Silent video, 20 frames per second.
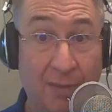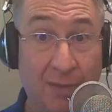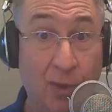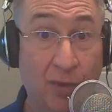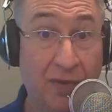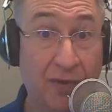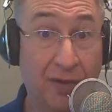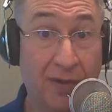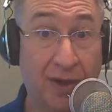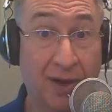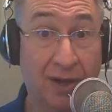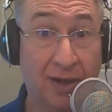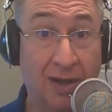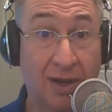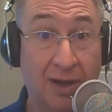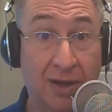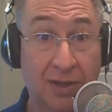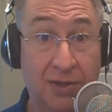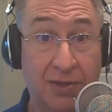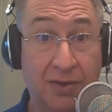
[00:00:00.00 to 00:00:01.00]
moving right
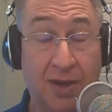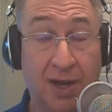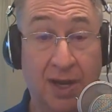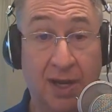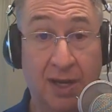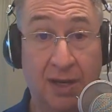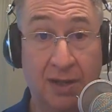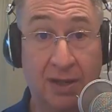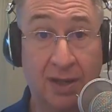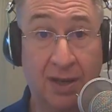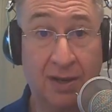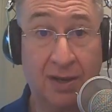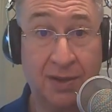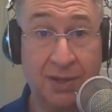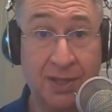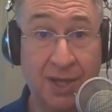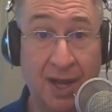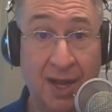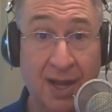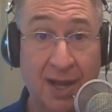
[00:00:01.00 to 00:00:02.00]
along is right.
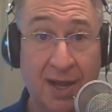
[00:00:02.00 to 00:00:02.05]
There's